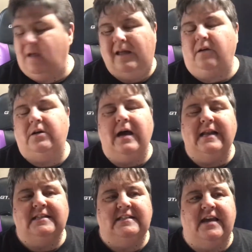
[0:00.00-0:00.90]
I don't know how
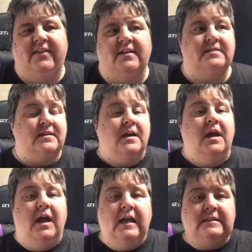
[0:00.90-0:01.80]
to say this.
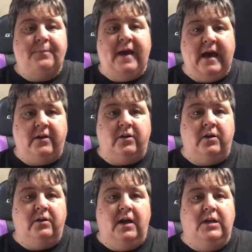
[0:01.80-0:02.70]
It's a
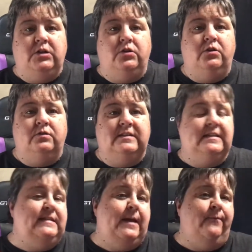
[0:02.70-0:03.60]
pattern, and you use the
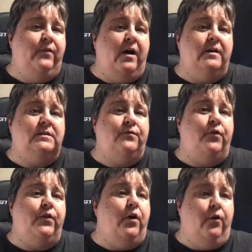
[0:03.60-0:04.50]
same floss
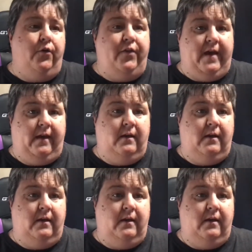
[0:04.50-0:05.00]
for the whole thing.